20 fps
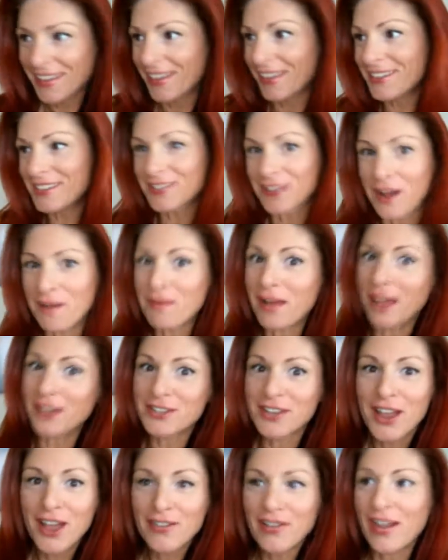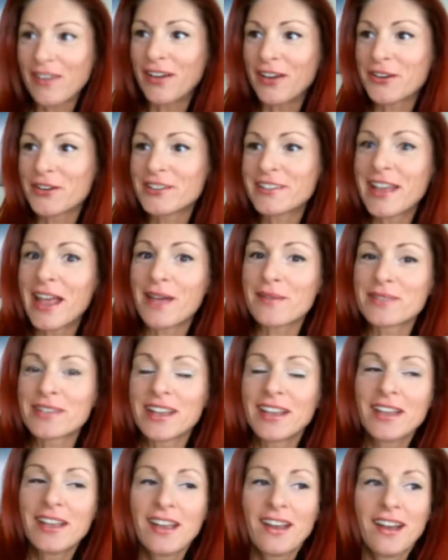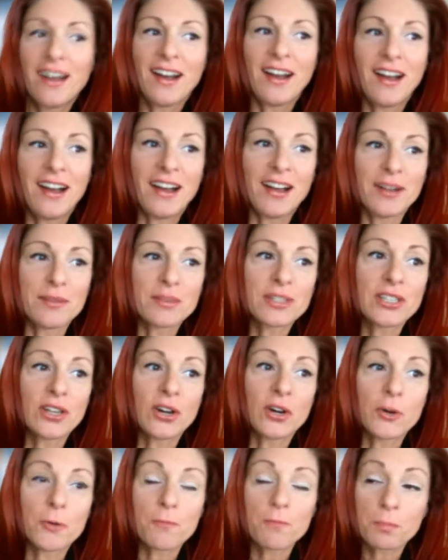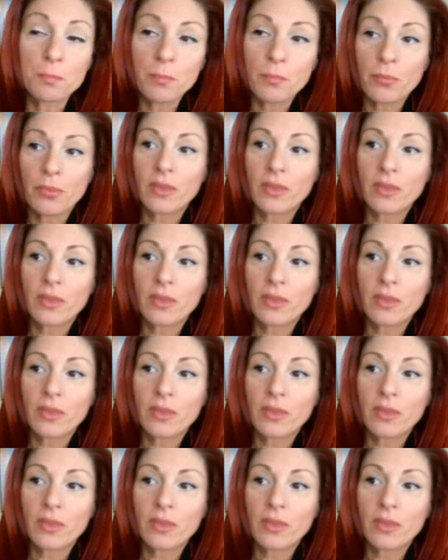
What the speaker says: It's not much, 500 steps. So